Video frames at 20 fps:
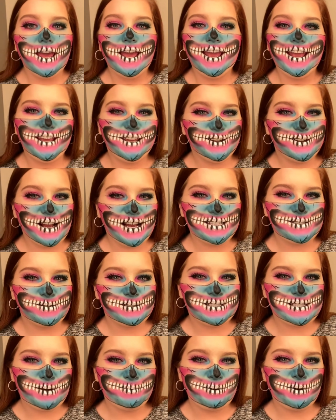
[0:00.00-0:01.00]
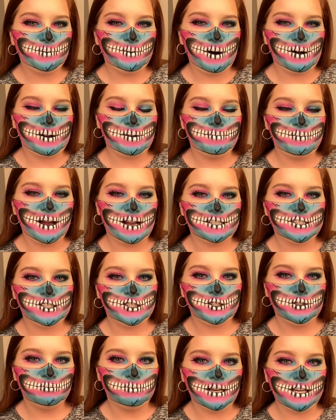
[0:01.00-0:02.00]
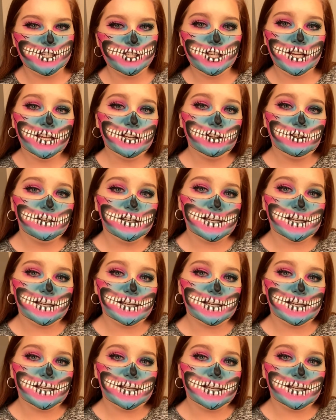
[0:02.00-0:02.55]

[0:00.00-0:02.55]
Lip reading: Hey you guys, what's up and welcome back to my channel.